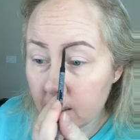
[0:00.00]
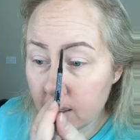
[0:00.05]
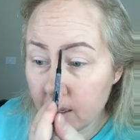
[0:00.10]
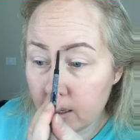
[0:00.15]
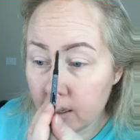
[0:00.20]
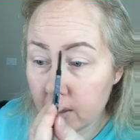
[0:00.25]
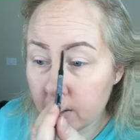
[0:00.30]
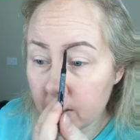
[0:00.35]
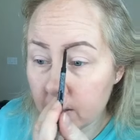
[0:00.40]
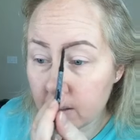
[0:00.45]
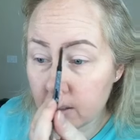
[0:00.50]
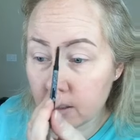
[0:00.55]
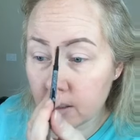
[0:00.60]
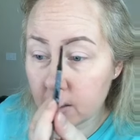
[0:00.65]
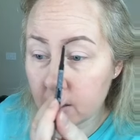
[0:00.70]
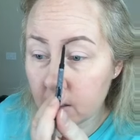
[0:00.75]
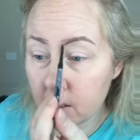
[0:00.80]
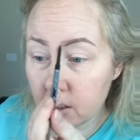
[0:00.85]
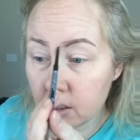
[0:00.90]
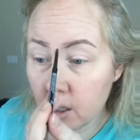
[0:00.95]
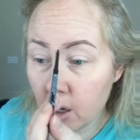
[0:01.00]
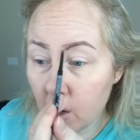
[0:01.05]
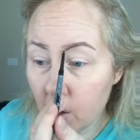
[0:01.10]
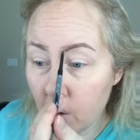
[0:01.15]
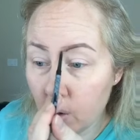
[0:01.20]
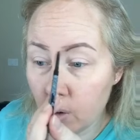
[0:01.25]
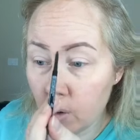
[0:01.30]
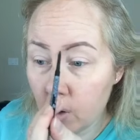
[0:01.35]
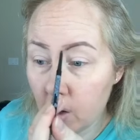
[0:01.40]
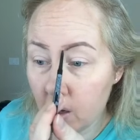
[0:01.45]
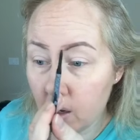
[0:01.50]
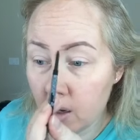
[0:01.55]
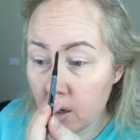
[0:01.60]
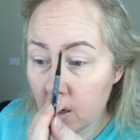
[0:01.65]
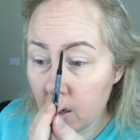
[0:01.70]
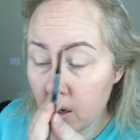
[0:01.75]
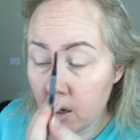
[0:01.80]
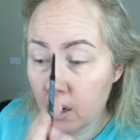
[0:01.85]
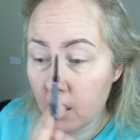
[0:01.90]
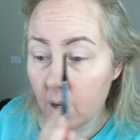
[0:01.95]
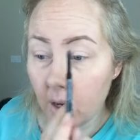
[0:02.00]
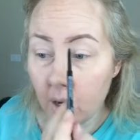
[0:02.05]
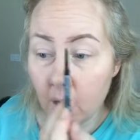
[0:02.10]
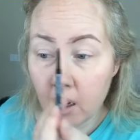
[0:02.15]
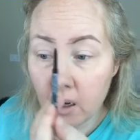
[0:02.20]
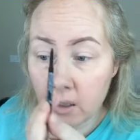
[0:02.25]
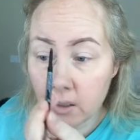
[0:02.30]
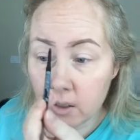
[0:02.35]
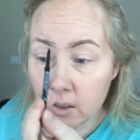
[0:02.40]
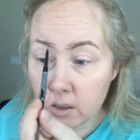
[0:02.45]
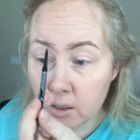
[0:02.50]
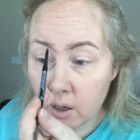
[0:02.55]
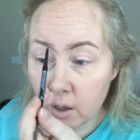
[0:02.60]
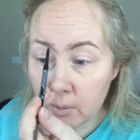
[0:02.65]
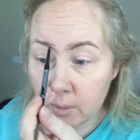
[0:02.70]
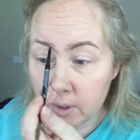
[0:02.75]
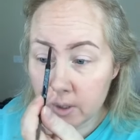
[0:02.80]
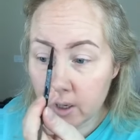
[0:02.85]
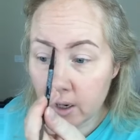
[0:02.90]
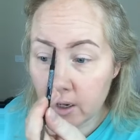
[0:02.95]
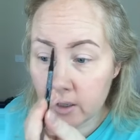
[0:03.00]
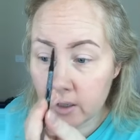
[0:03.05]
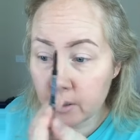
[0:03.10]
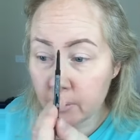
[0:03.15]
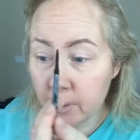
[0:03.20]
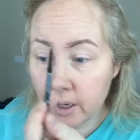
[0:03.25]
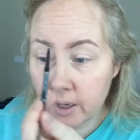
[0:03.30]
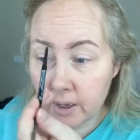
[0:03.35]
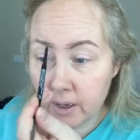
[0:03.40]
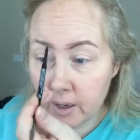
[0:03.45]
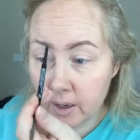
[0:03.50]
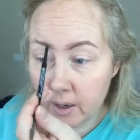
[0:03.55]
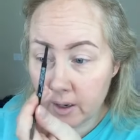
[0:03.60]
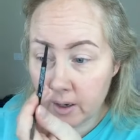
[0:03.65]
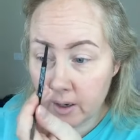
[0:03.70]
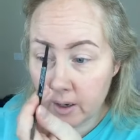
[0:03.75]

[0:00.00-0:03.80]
I know this looks so bizarre to me,